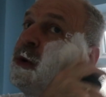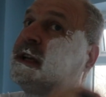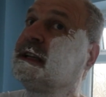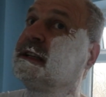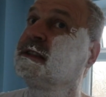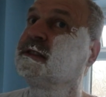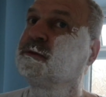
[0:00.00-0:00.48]

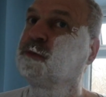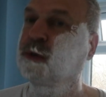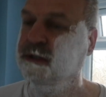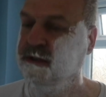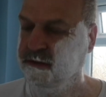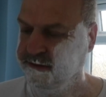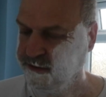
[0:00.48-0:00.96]
weird and
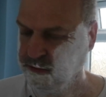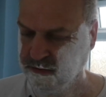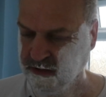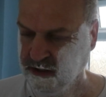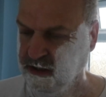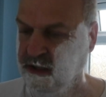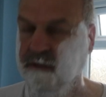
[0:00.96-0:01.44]
wonderful.
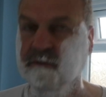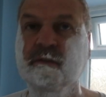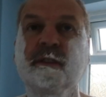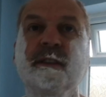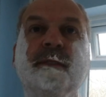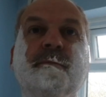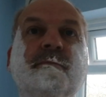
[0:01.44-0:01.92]

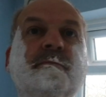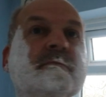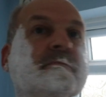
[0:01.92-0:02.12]
Right,